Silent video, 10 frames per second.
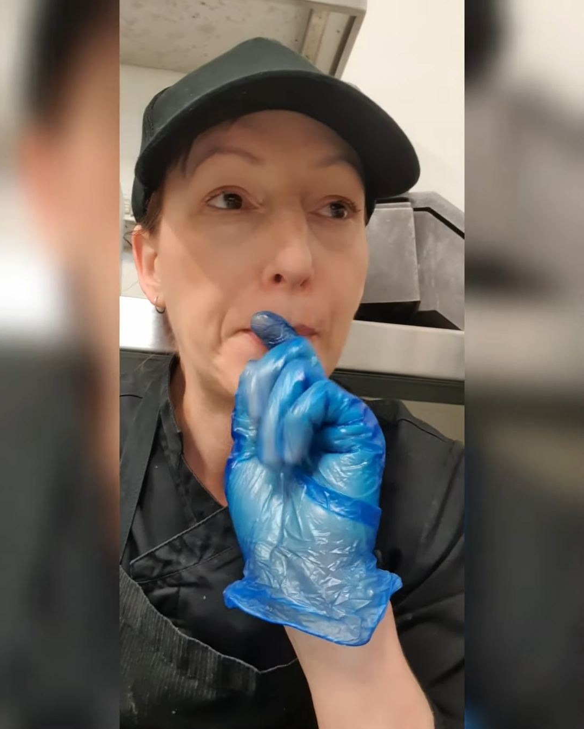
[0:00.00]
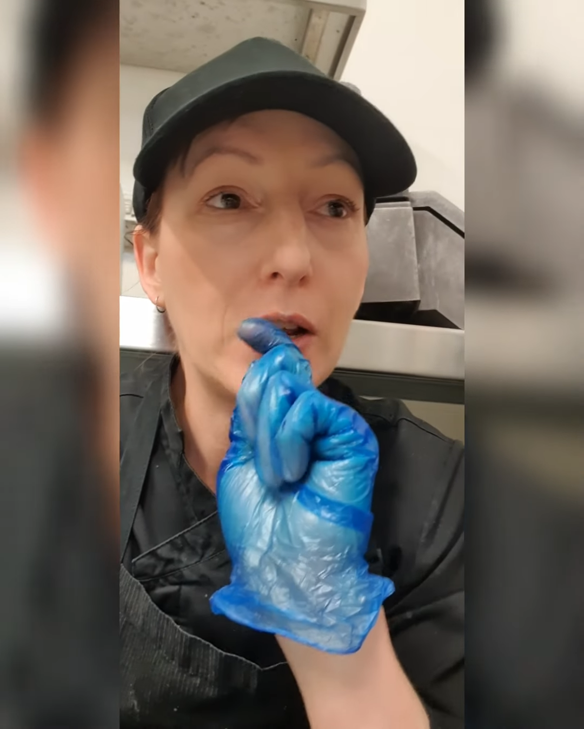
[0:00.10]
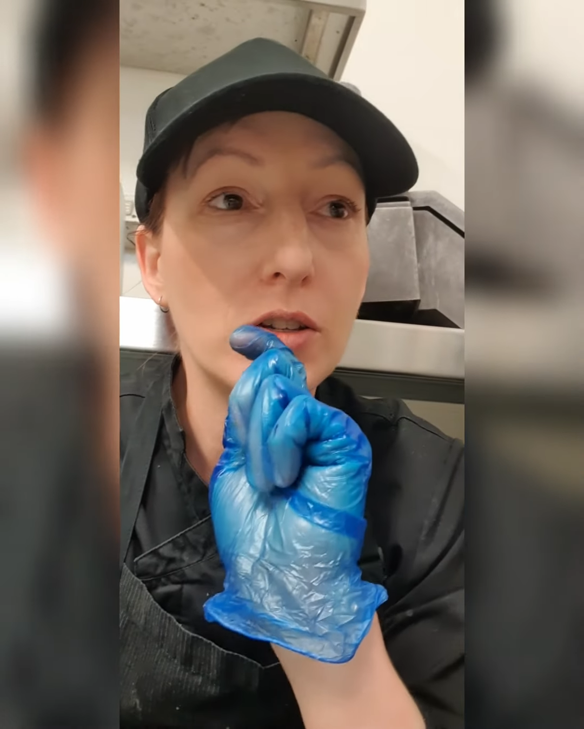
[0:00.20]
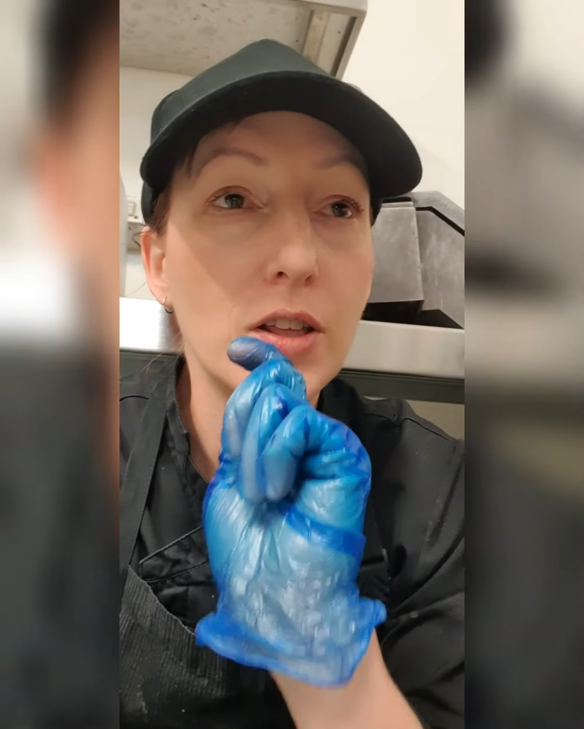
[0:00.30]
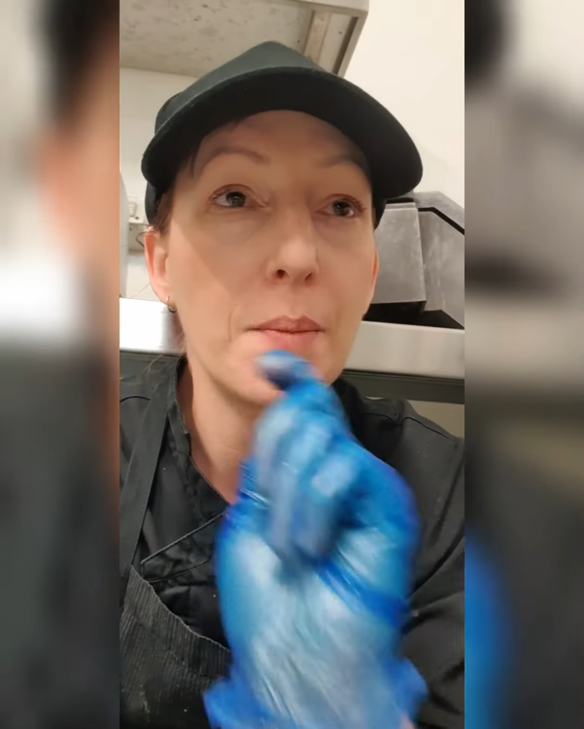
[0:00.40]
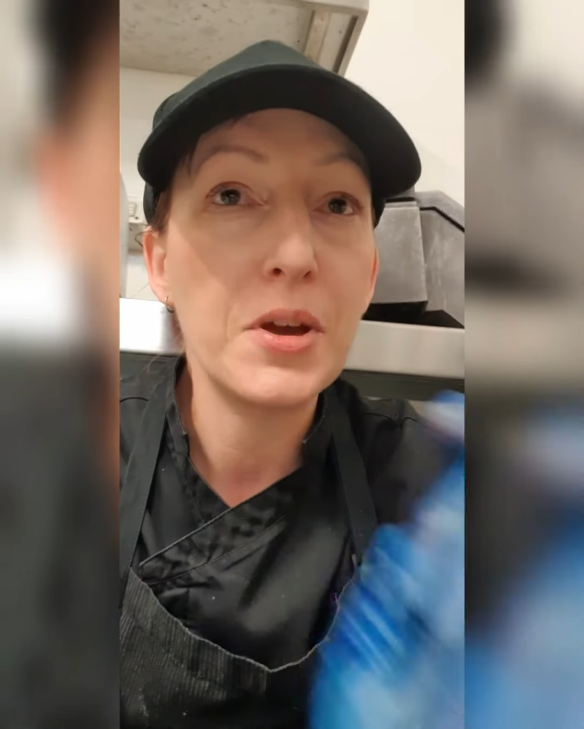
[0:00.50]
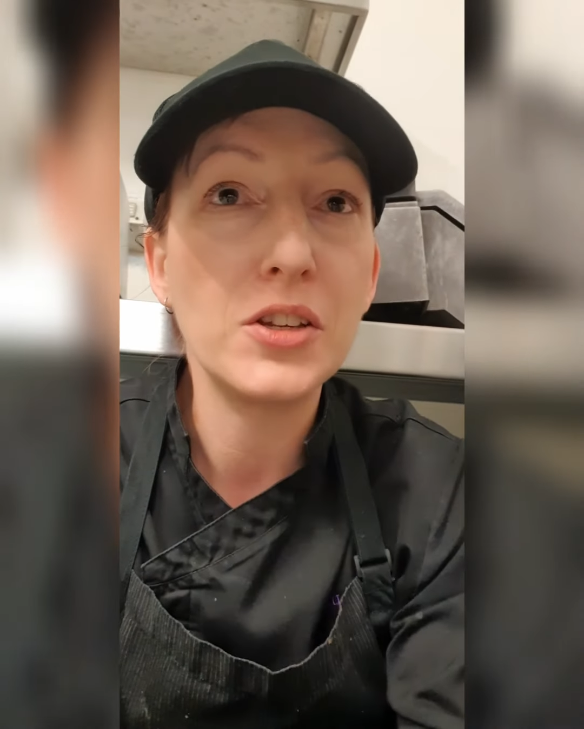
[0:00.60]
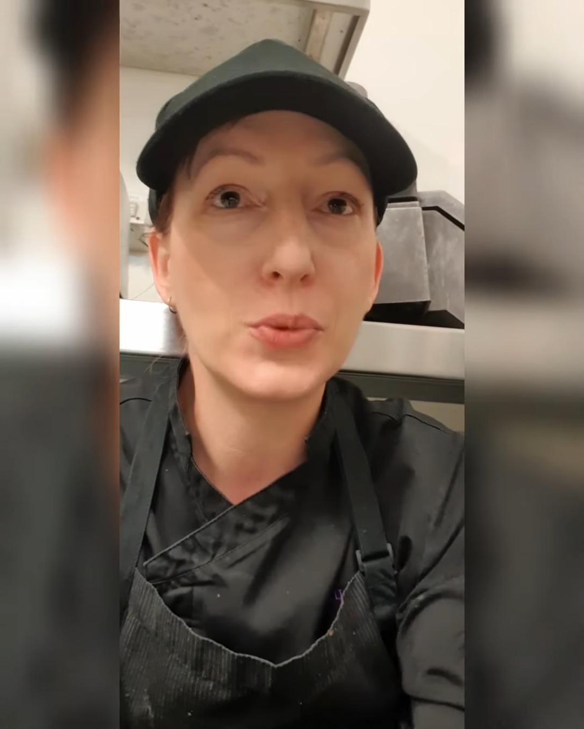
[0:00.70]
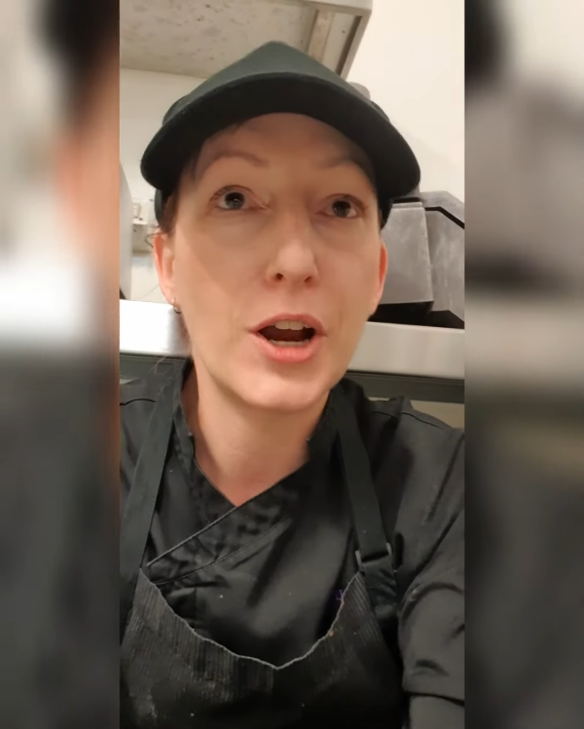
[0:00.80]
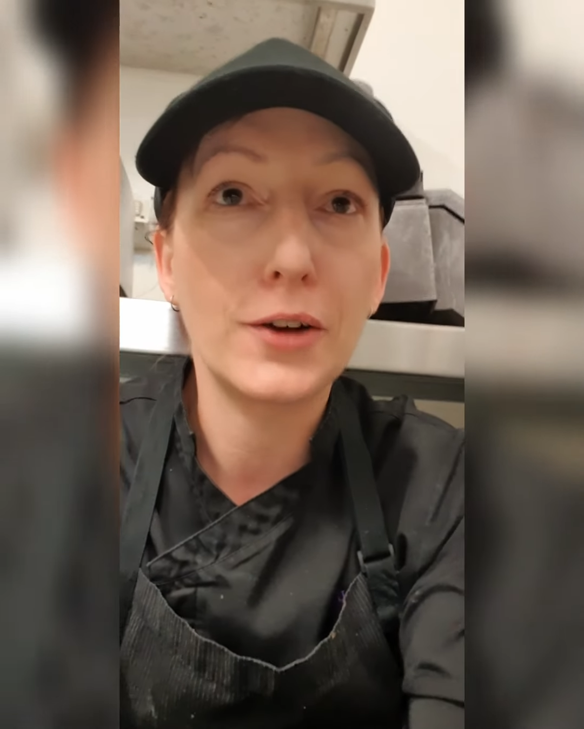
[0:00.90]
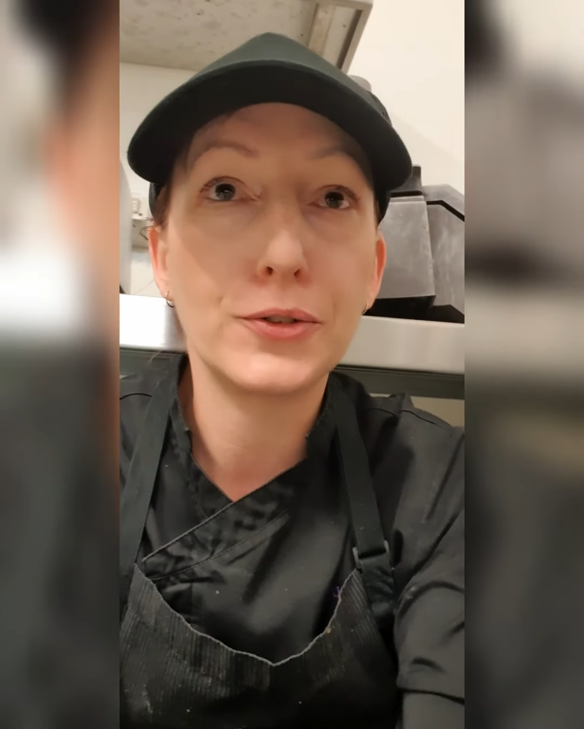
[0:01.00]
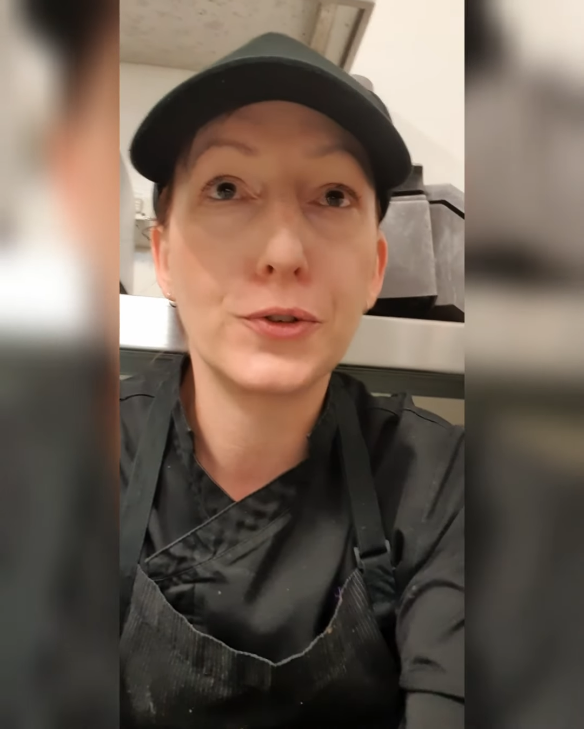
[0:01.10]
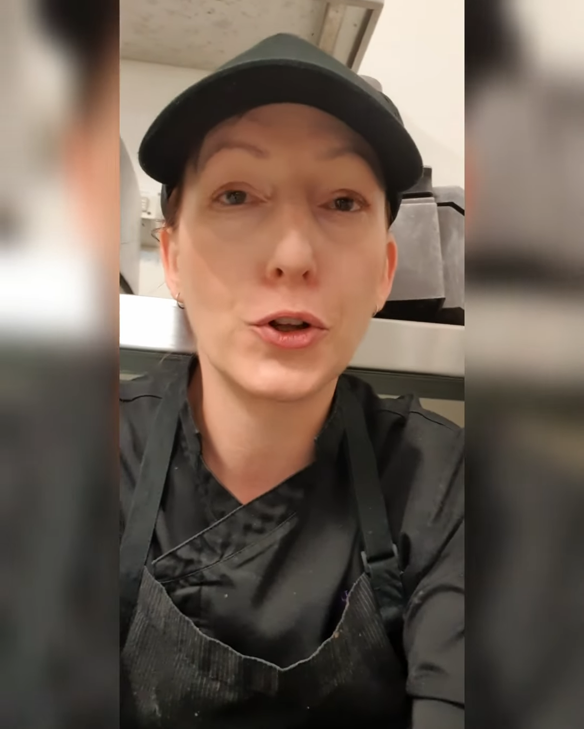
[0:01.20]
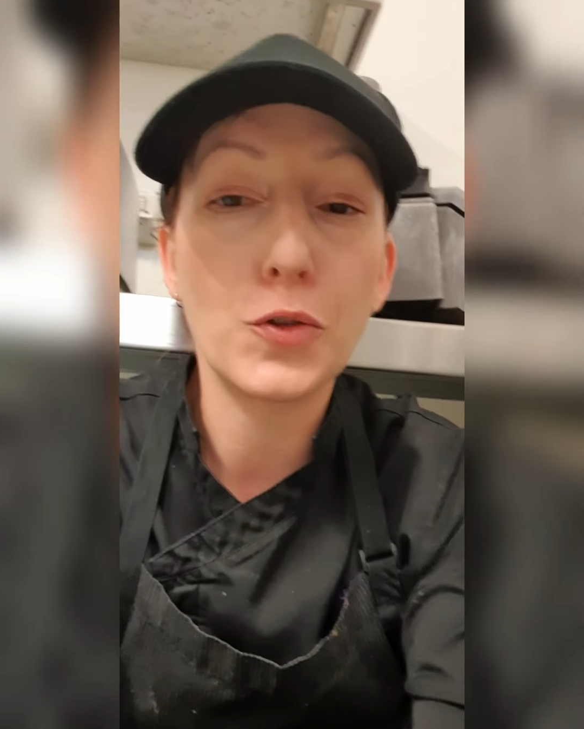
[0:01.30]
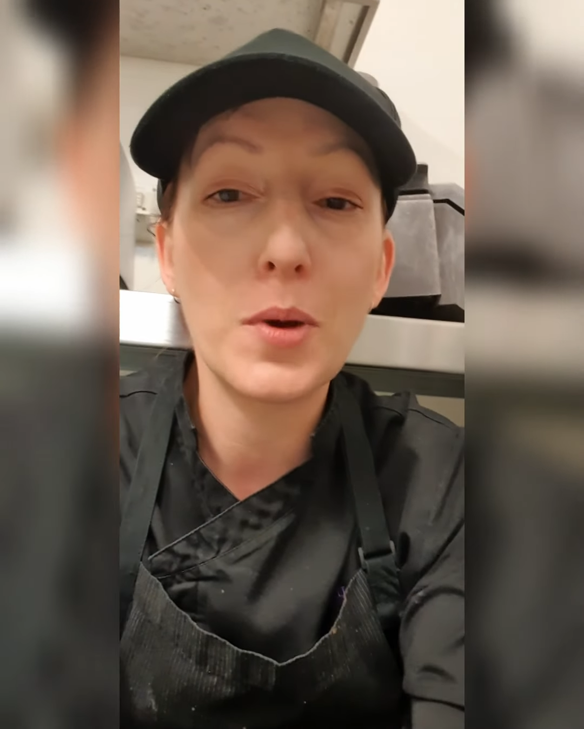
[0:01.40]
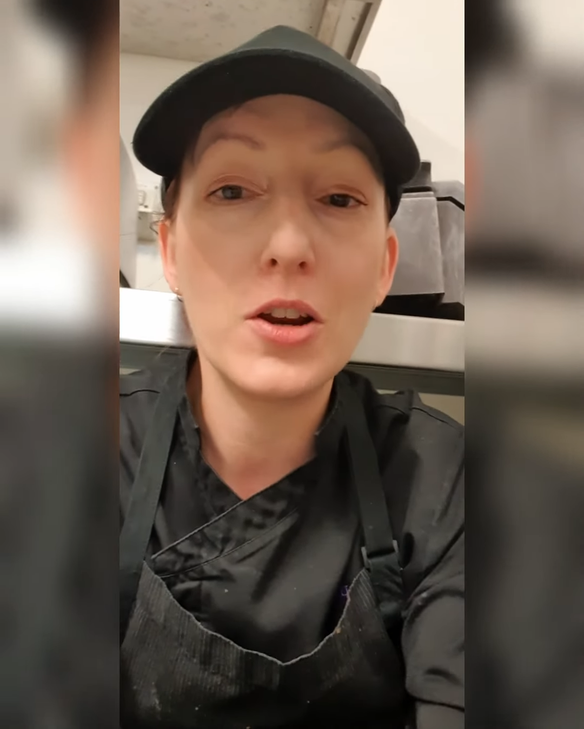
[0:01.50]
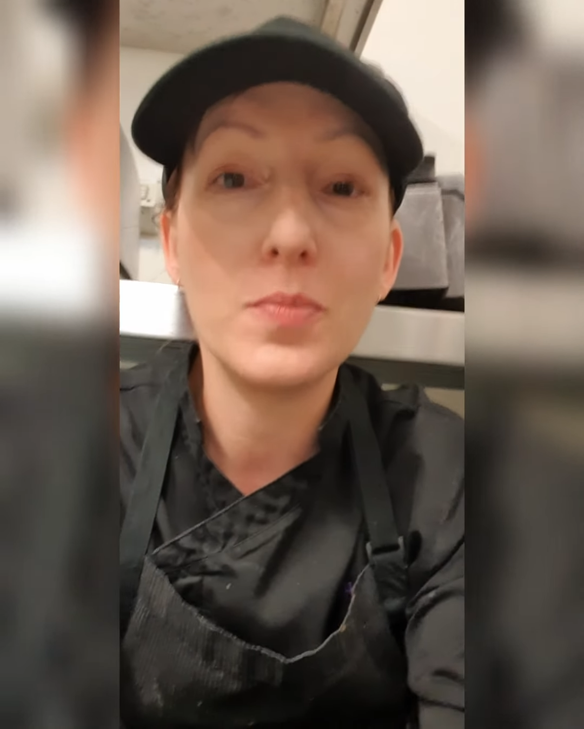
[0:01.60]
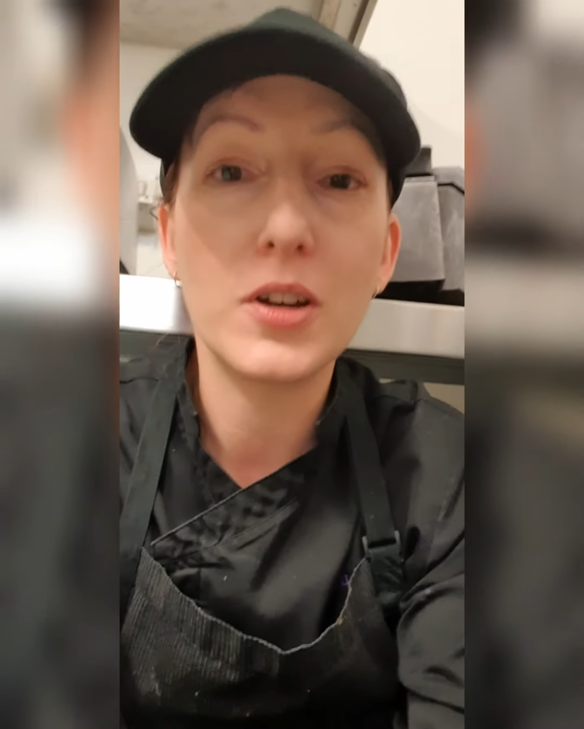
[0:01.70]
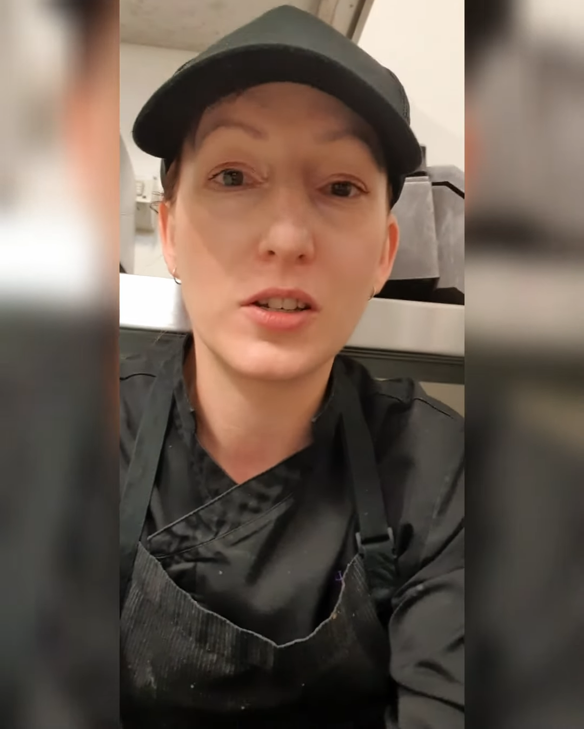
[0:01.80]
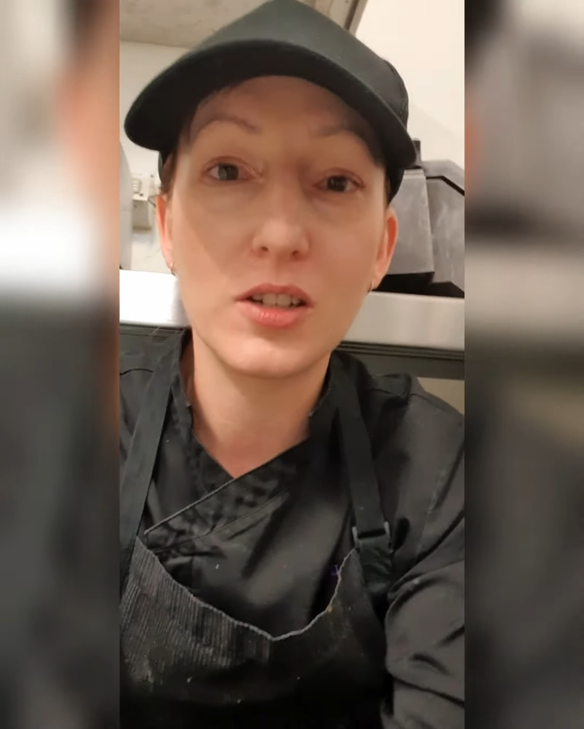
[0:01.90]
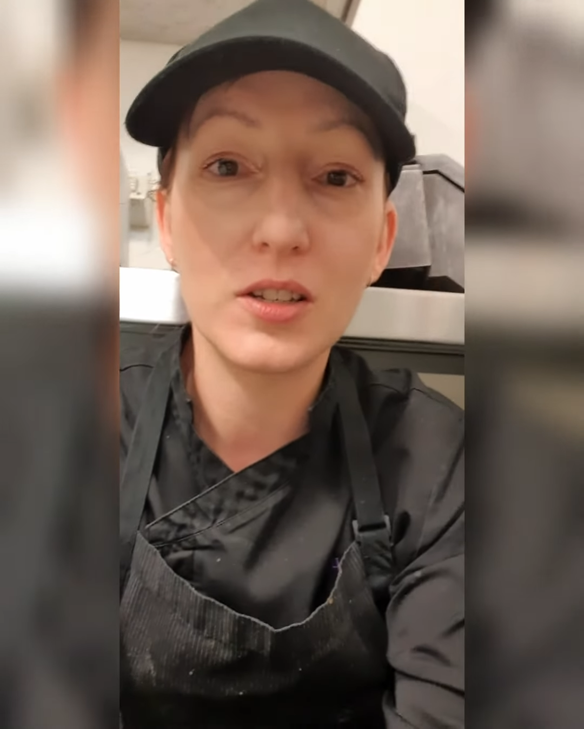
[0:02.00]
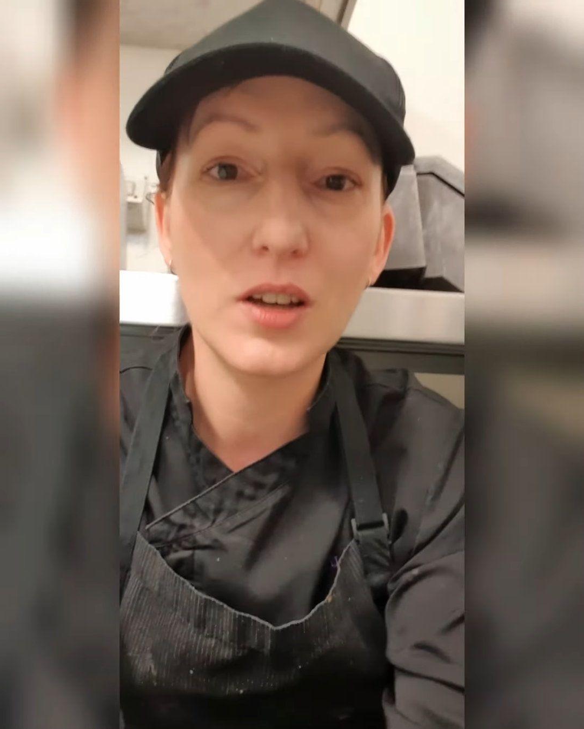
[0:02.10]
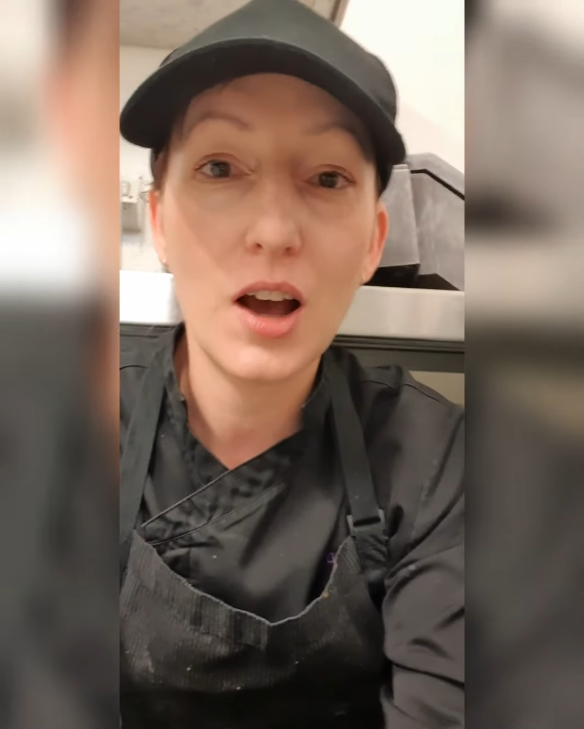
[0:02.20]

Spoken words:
So that means we have to follow the menu because it's